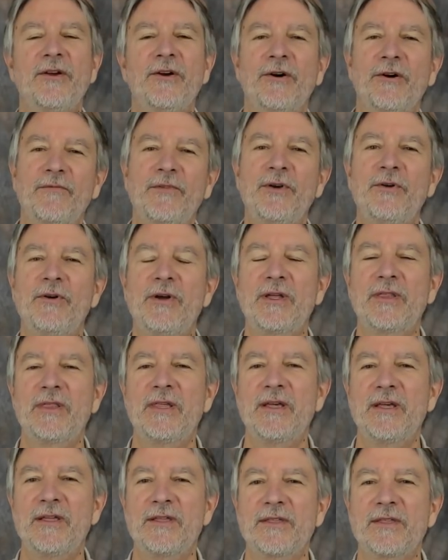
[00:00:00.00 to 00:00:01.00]
here of doing
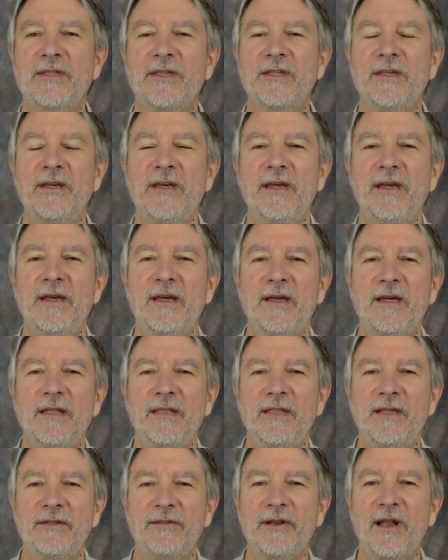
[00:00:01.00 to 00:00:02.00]
these
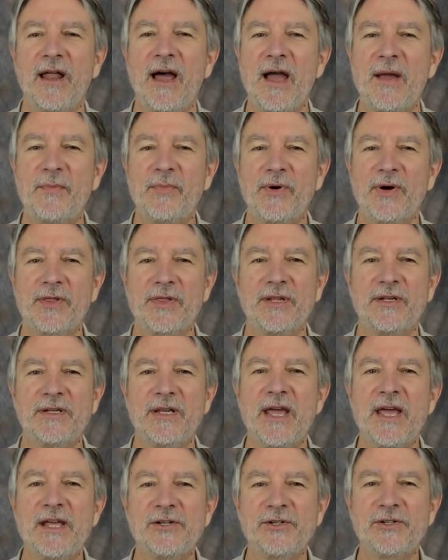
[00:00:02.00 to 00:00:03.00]
live
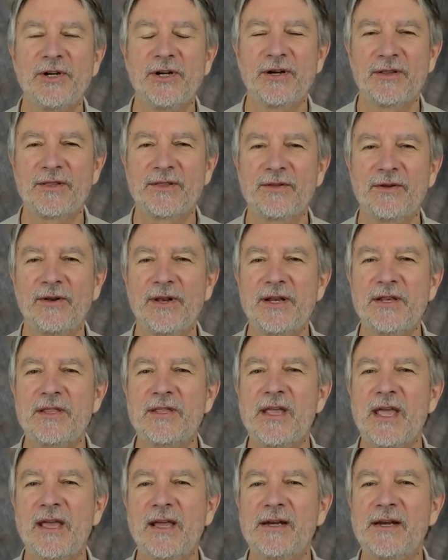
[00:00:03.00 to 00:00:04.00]
presentations. So let's
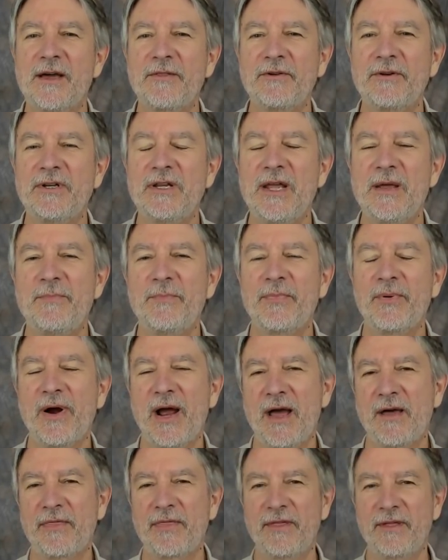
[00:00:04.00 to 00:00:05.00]
take another deep
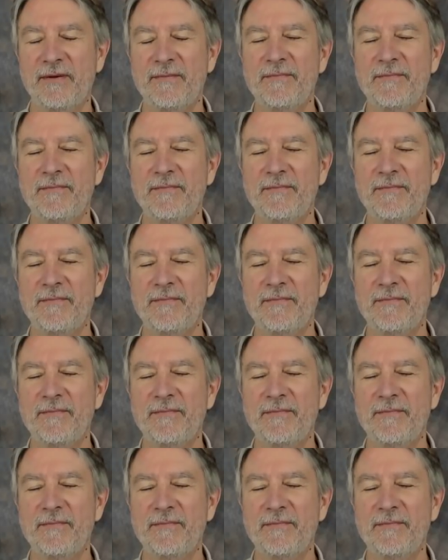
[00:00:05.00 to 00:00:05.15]
breath.